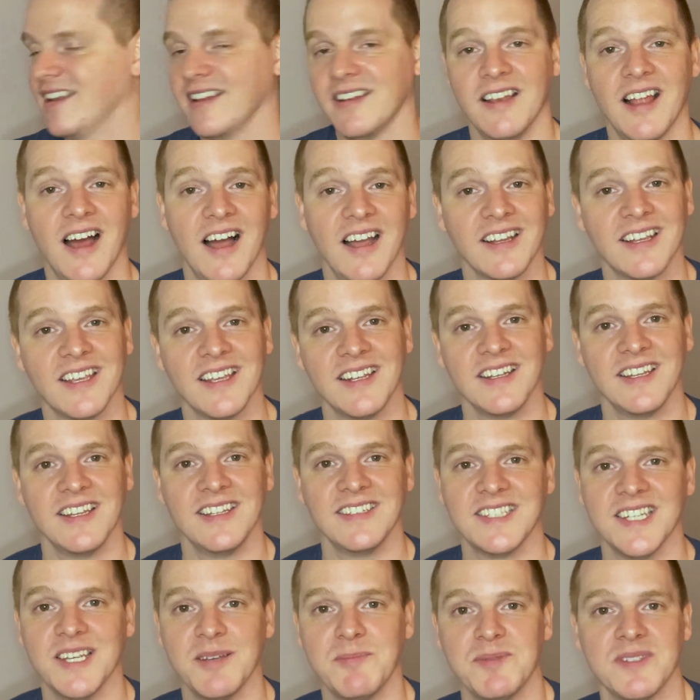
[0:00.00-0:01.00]
not get any
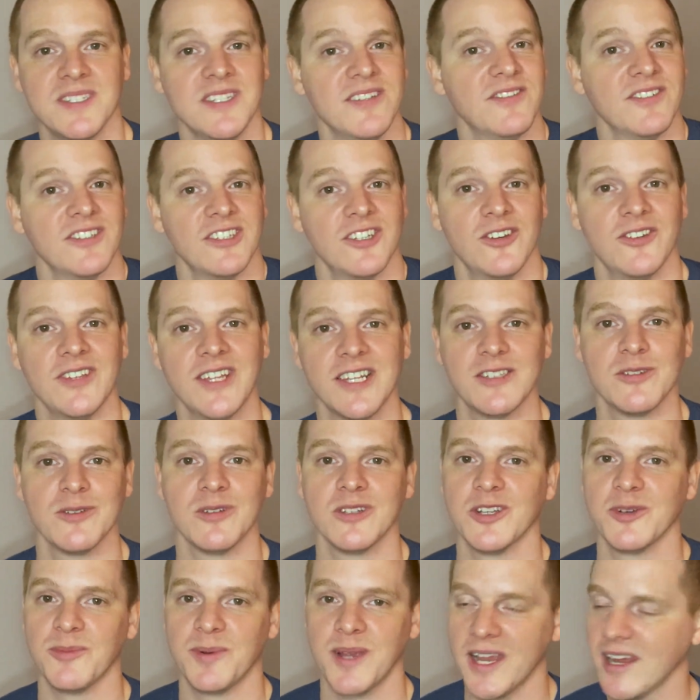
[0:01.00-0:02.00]
tips, even though that's what
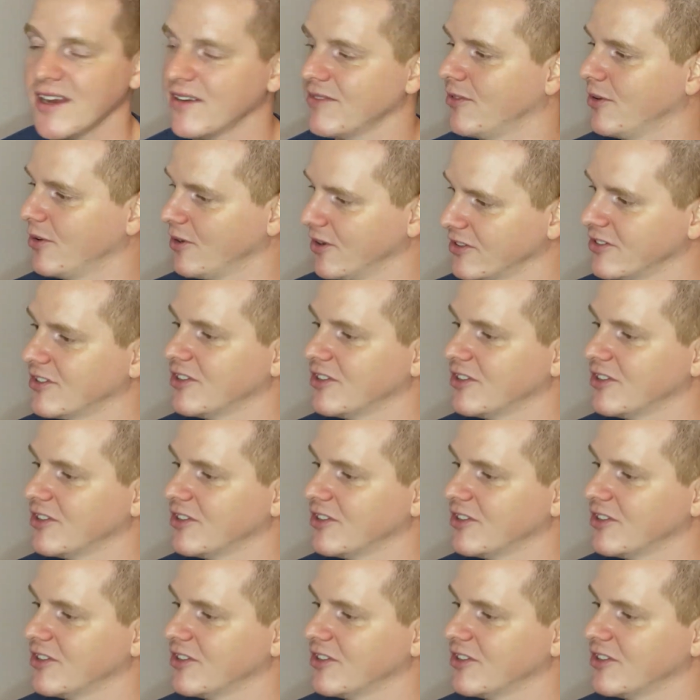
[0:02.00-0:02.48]
they're paying for.